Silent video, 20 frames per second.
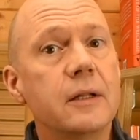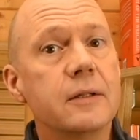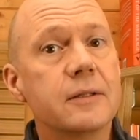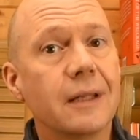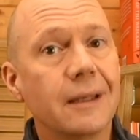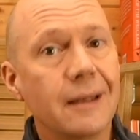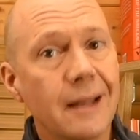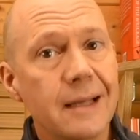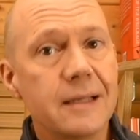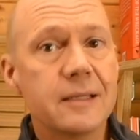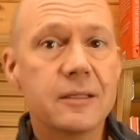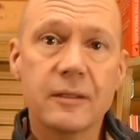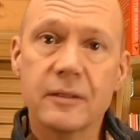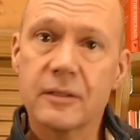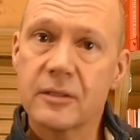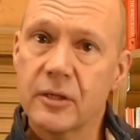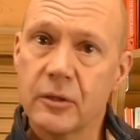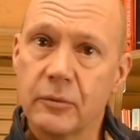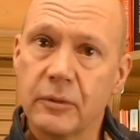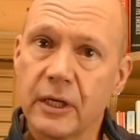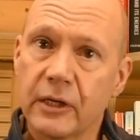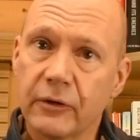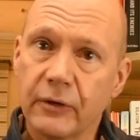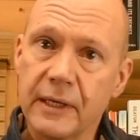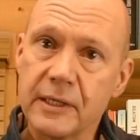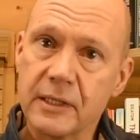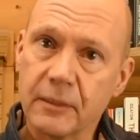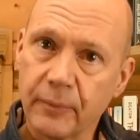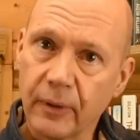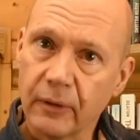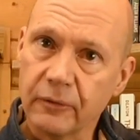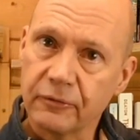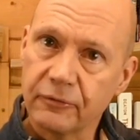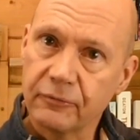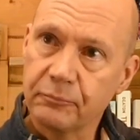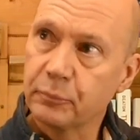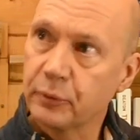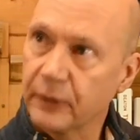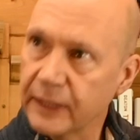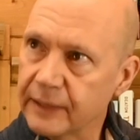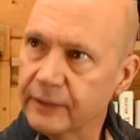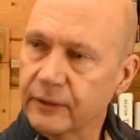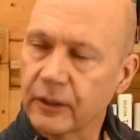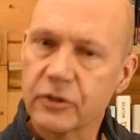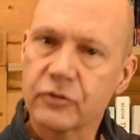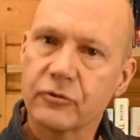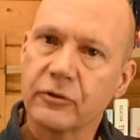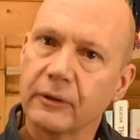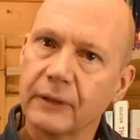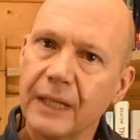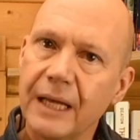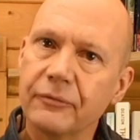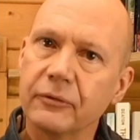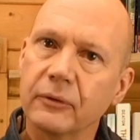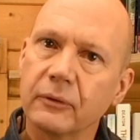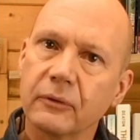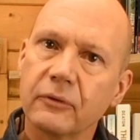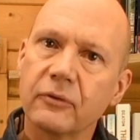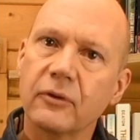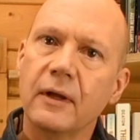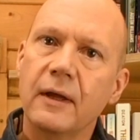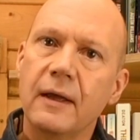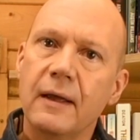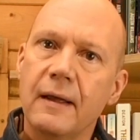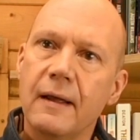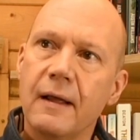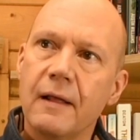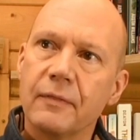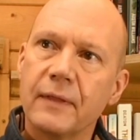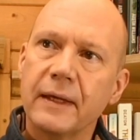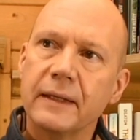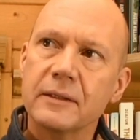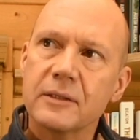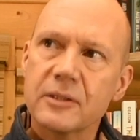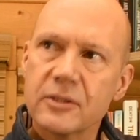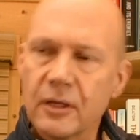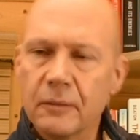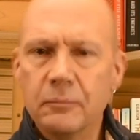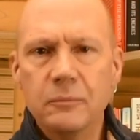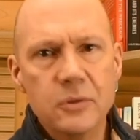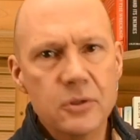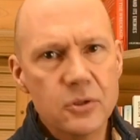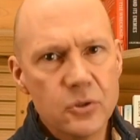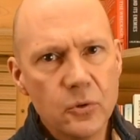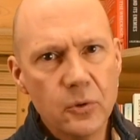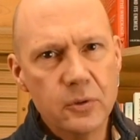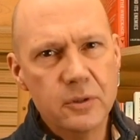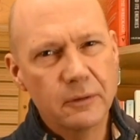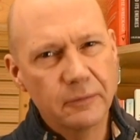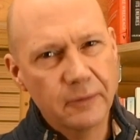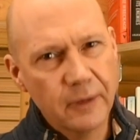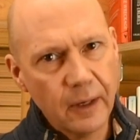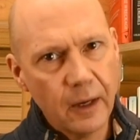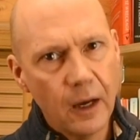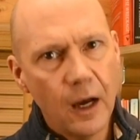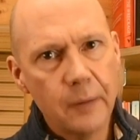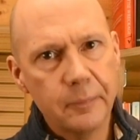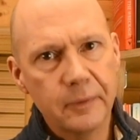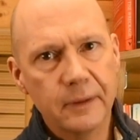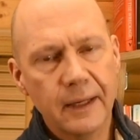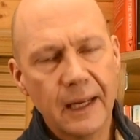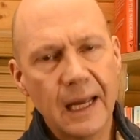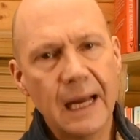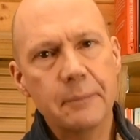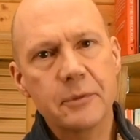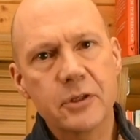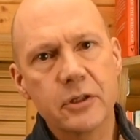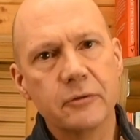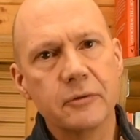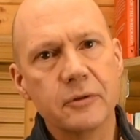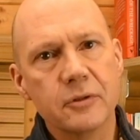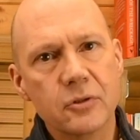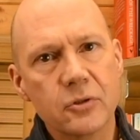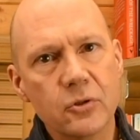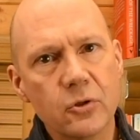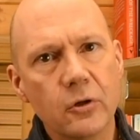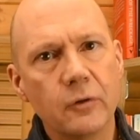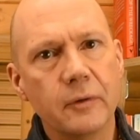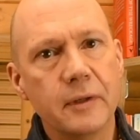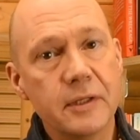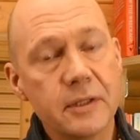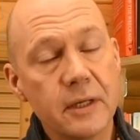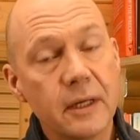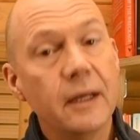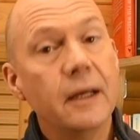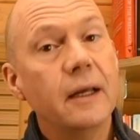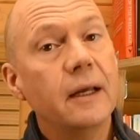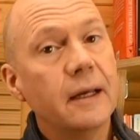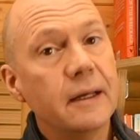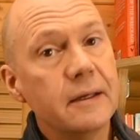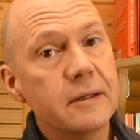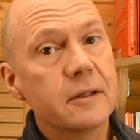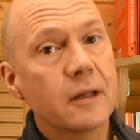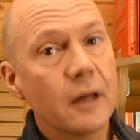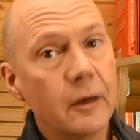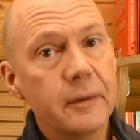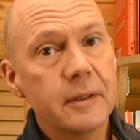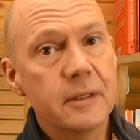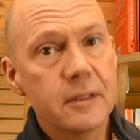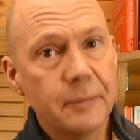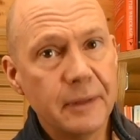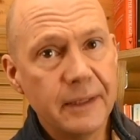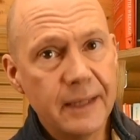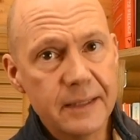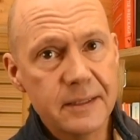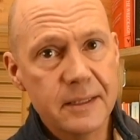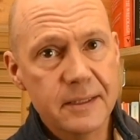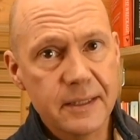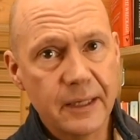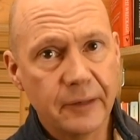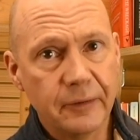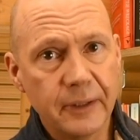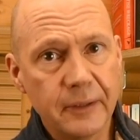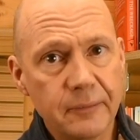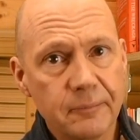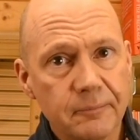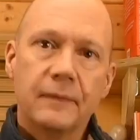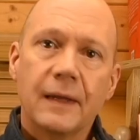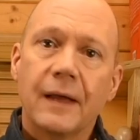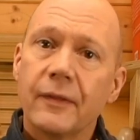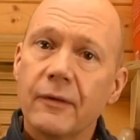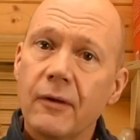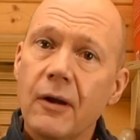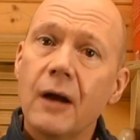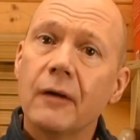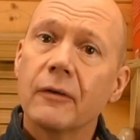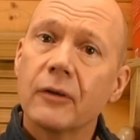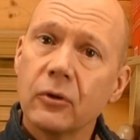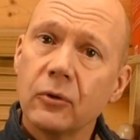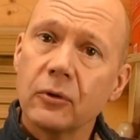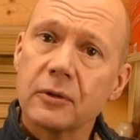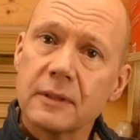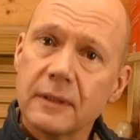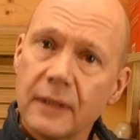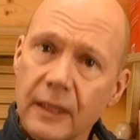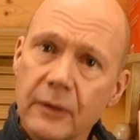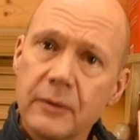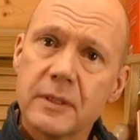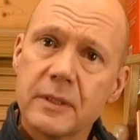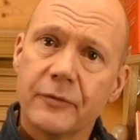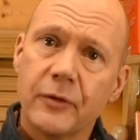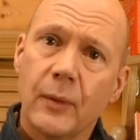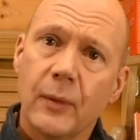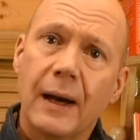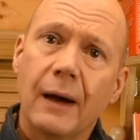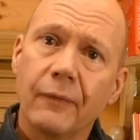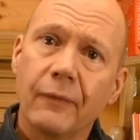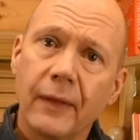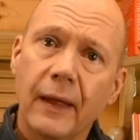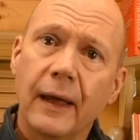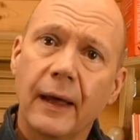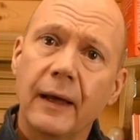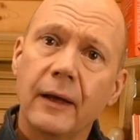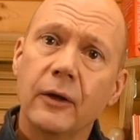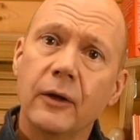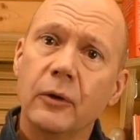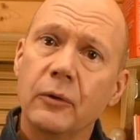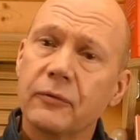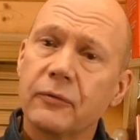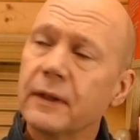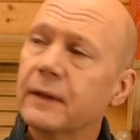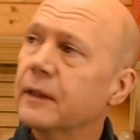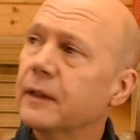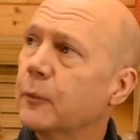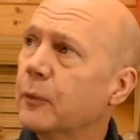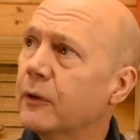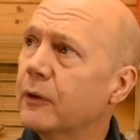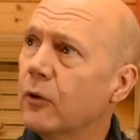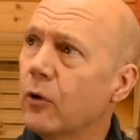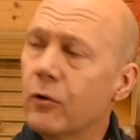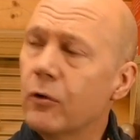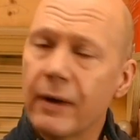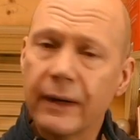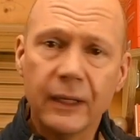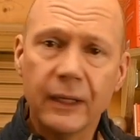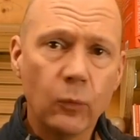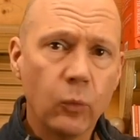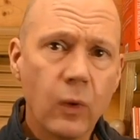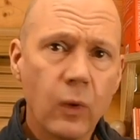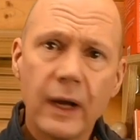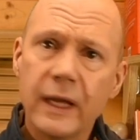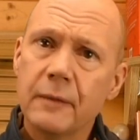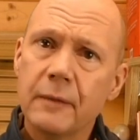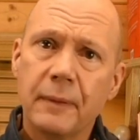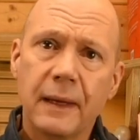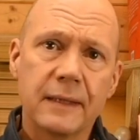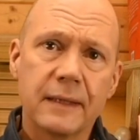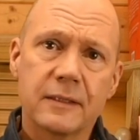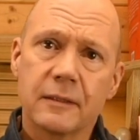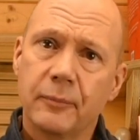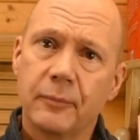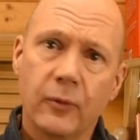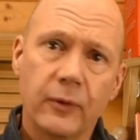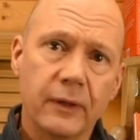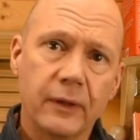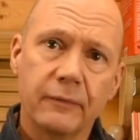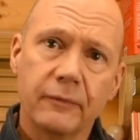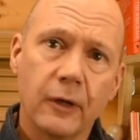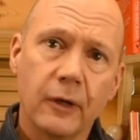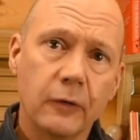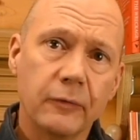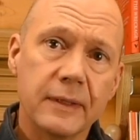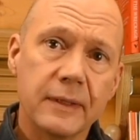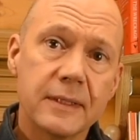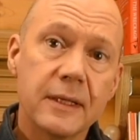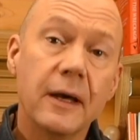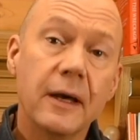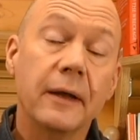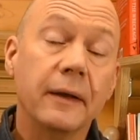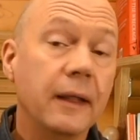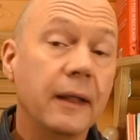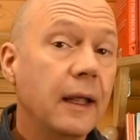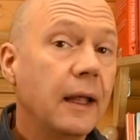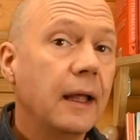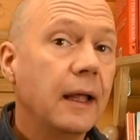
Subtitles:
to less than 2 degrees above pre-industrial levels, then some sort of carbon capture and storage is going to be necessary. Now, there are of course loads of you out there who think that we're already way past the point of no return,